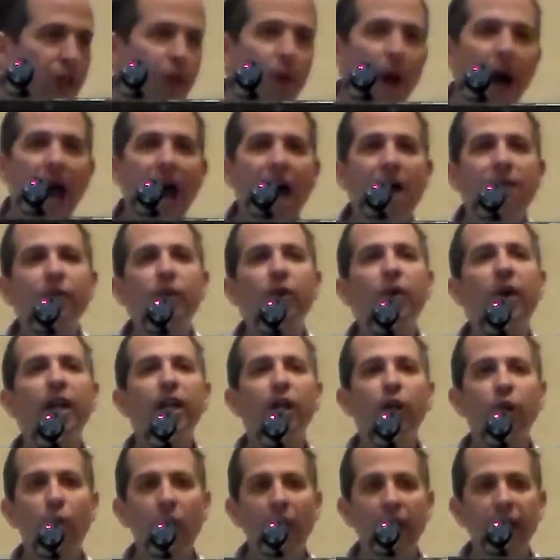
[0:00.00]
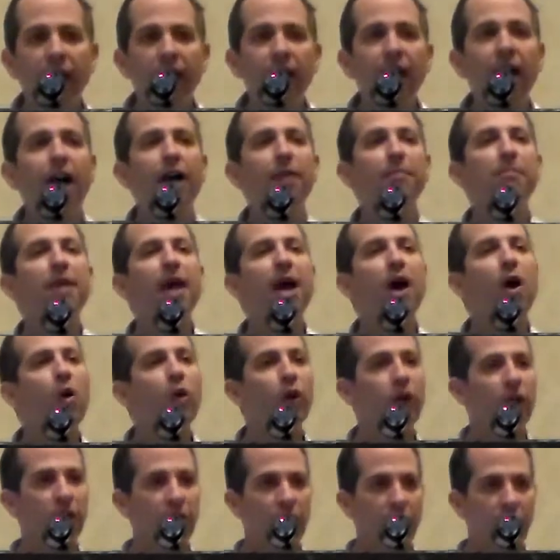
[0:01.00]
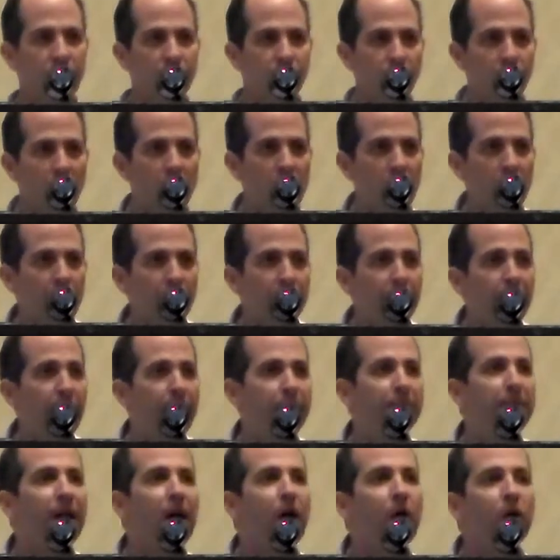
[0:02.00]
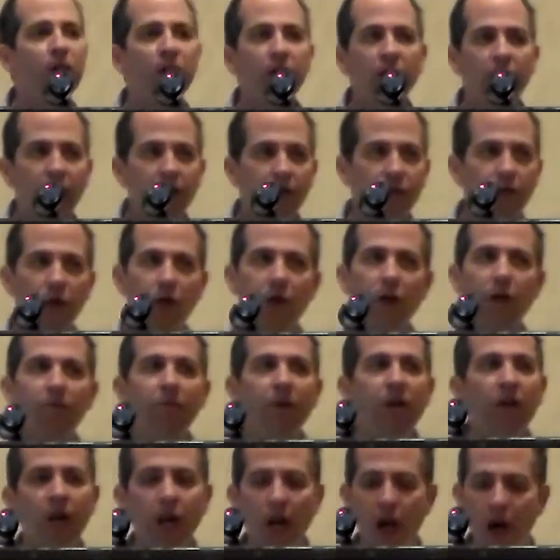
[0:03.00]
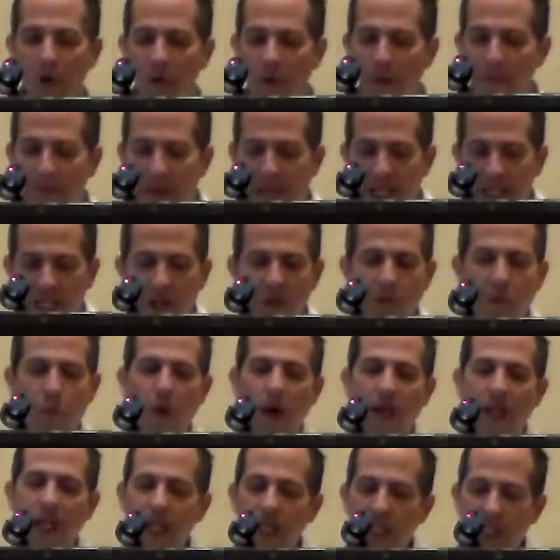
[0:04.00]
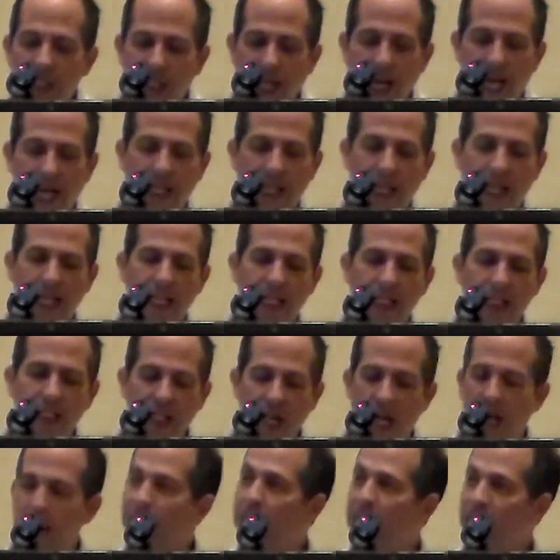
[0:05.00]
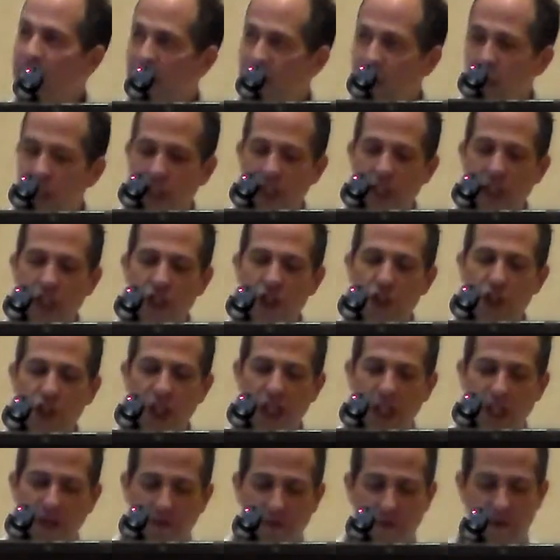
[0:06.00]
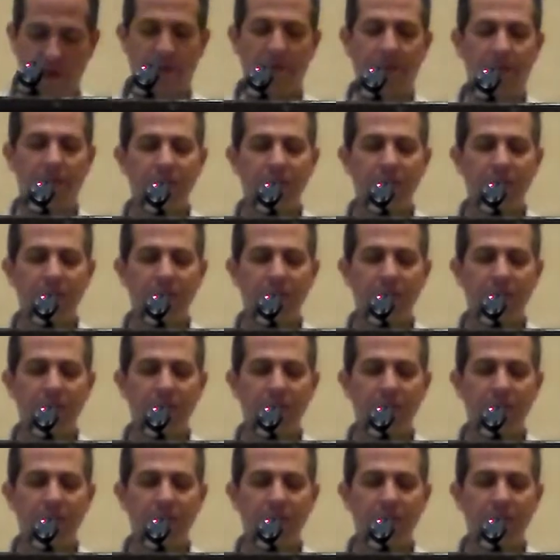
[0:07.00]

So after I credit, I'm now going to confirm. I'm now going to confirm, repeat what he said in examination in chief.